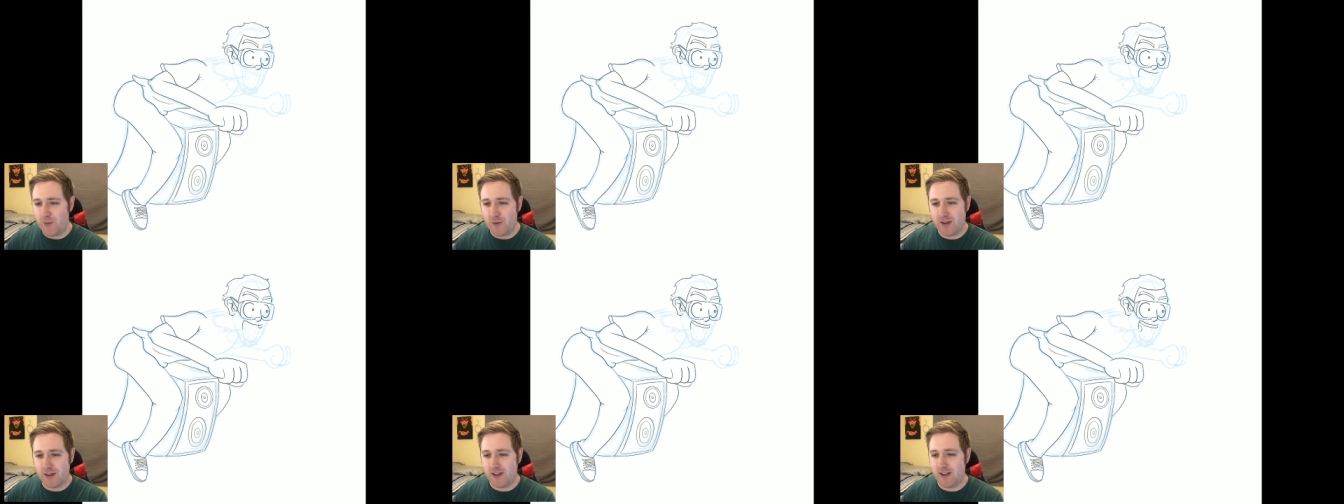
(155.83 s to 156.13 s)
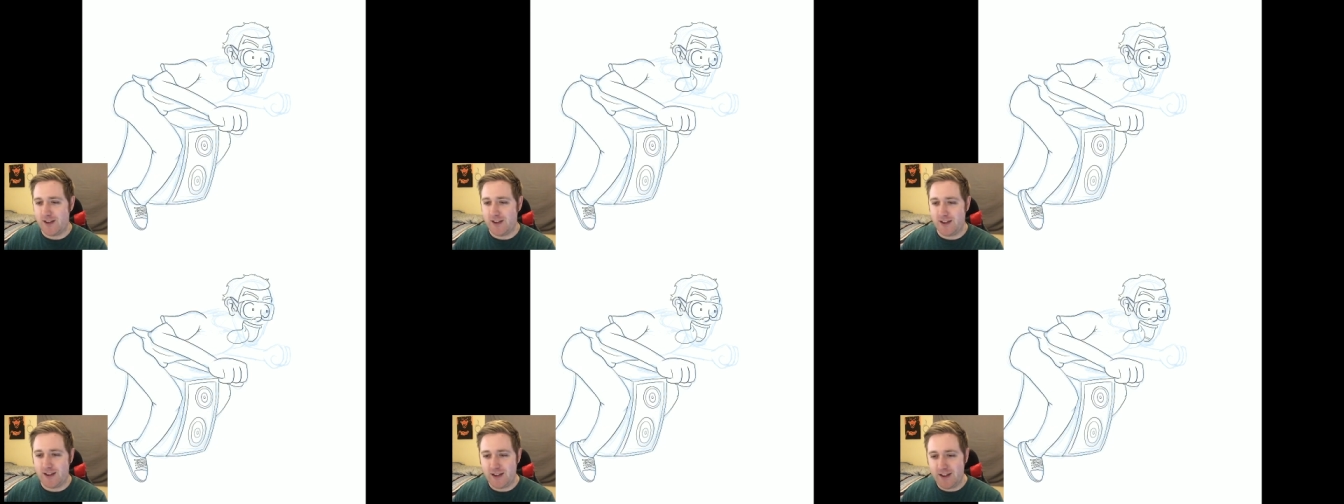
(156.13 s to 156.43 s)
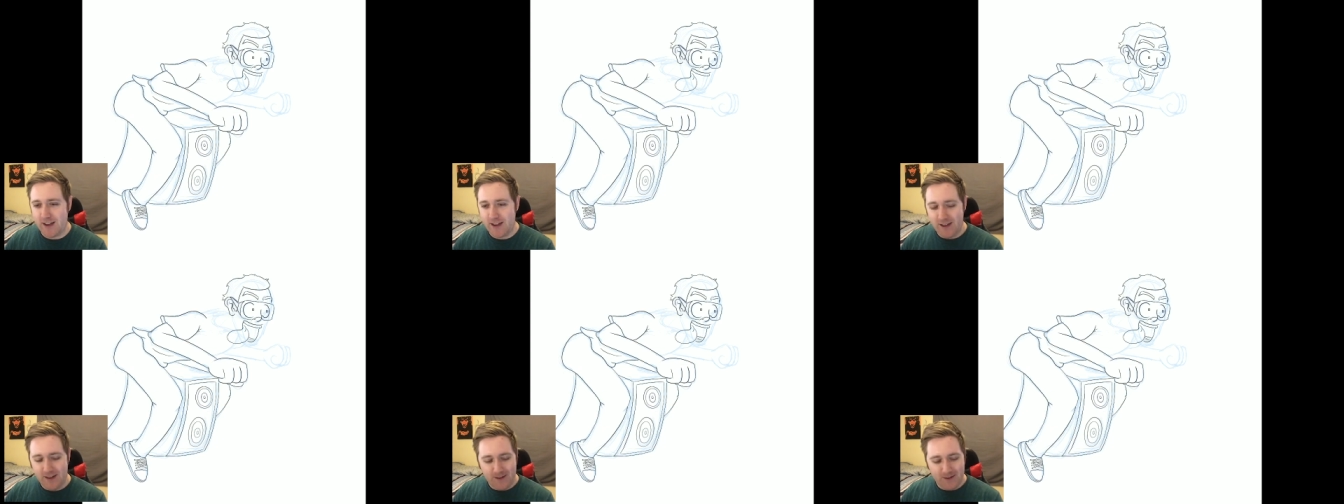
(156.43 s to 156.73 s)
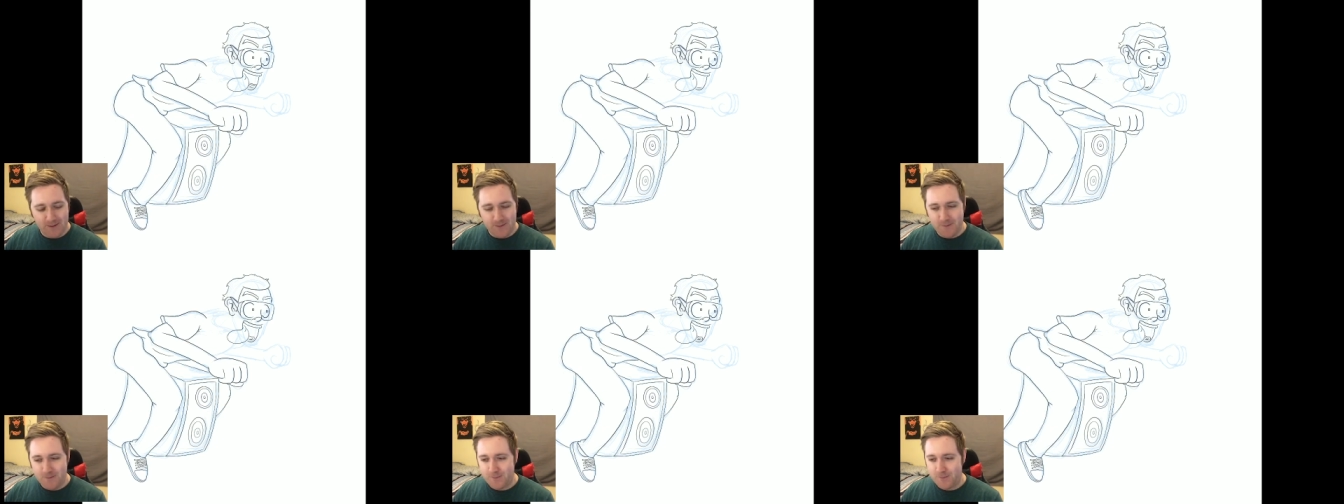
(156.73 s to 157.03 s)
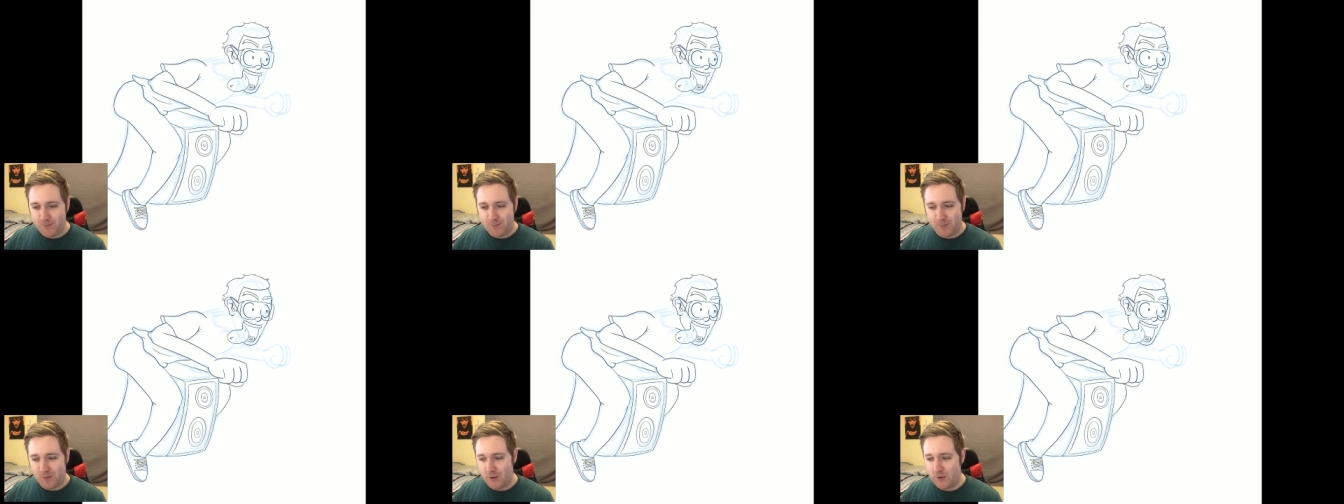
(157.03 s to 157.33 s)
with like
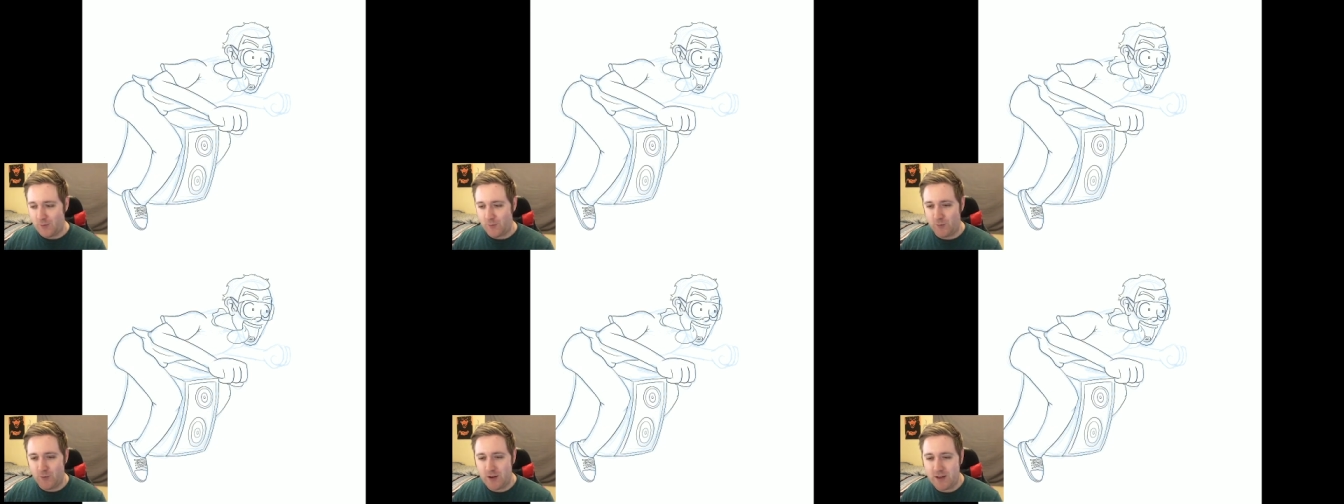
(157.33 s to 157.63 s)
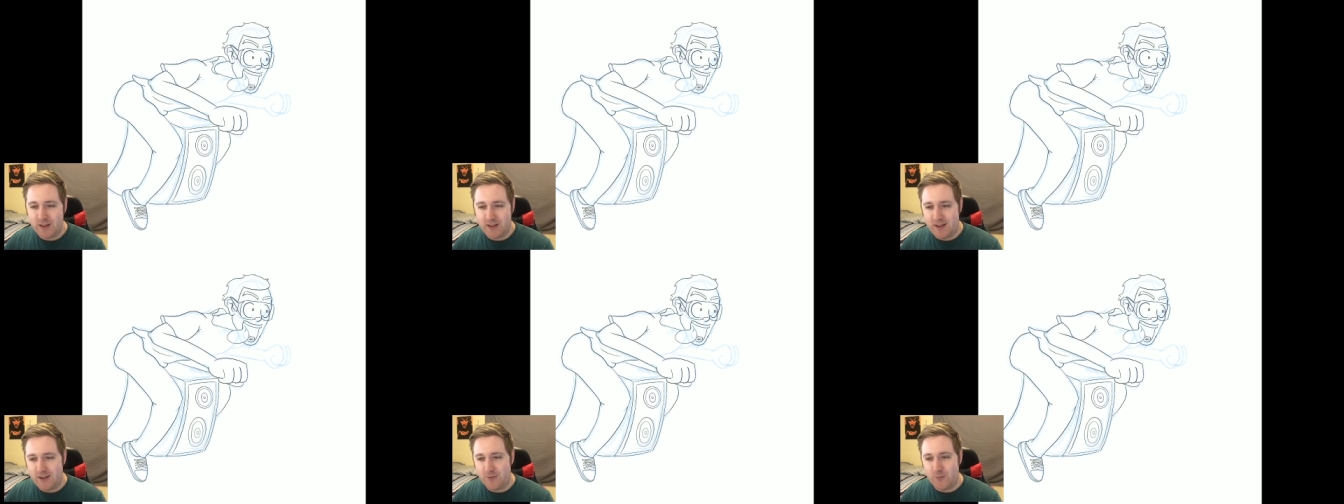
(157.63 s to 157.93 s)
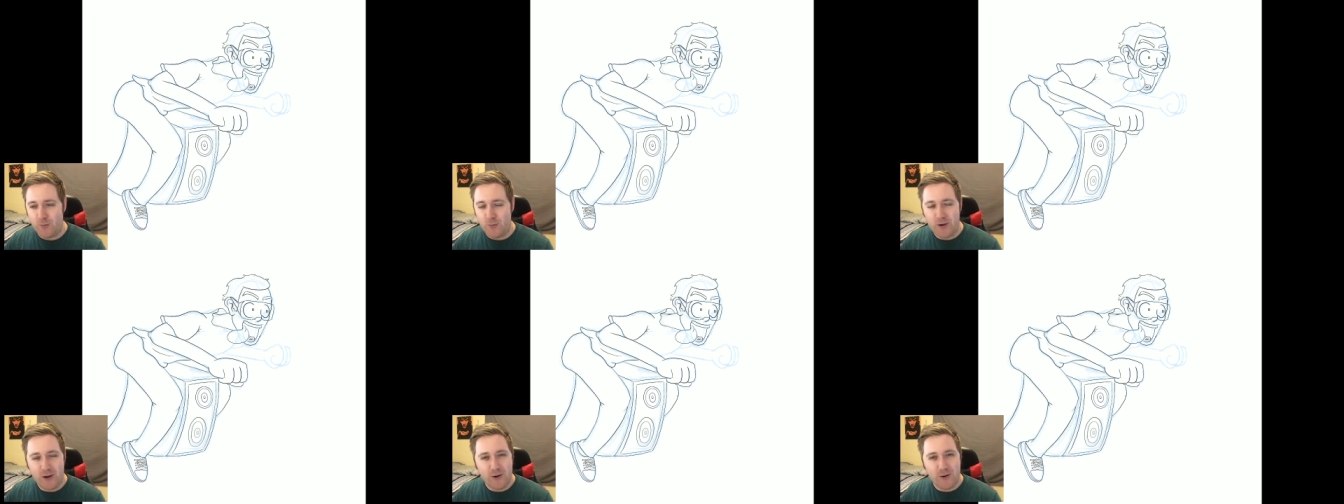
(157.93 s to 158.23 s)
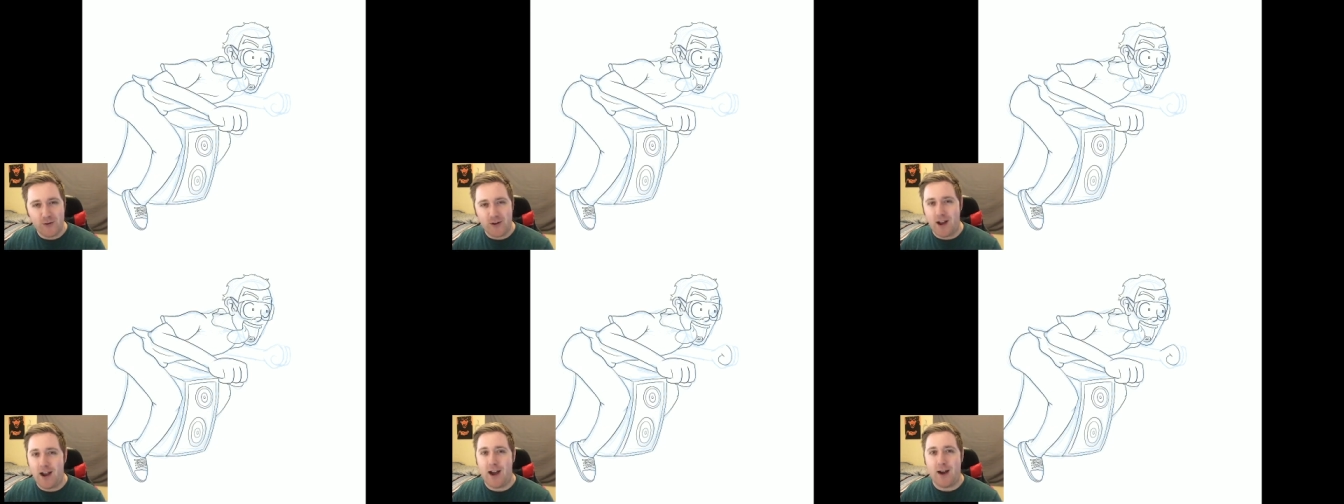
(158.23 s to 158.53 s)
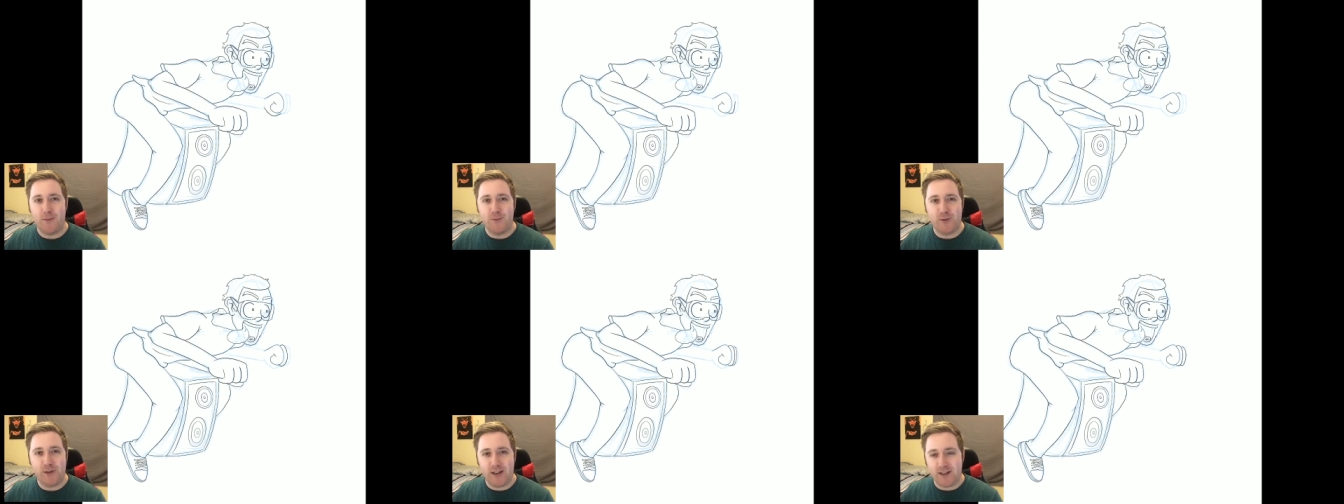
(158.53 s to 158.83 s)
really weird
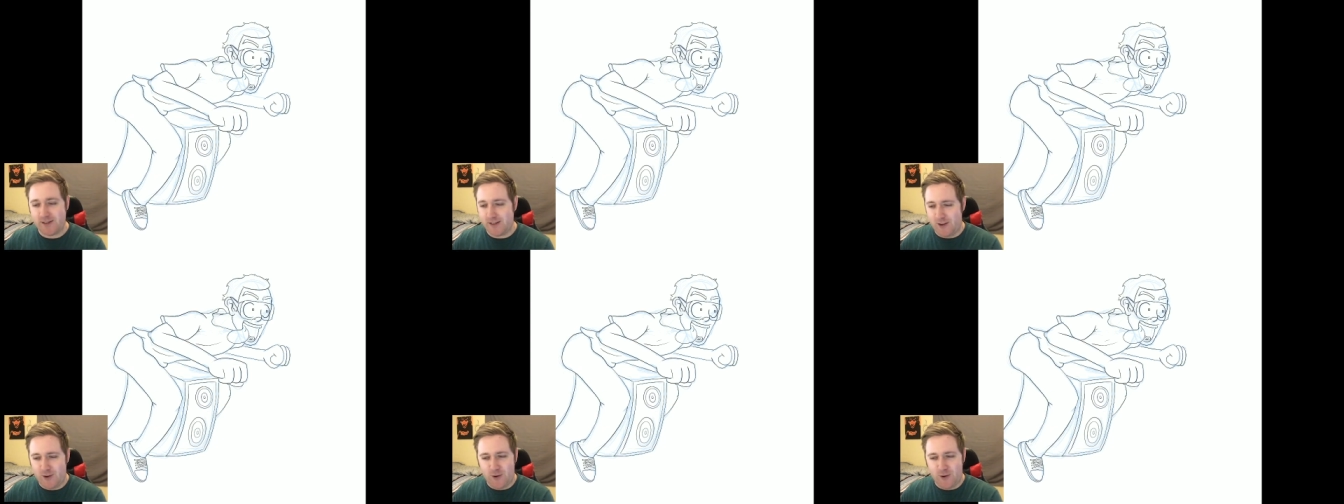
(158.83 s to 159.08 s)
objects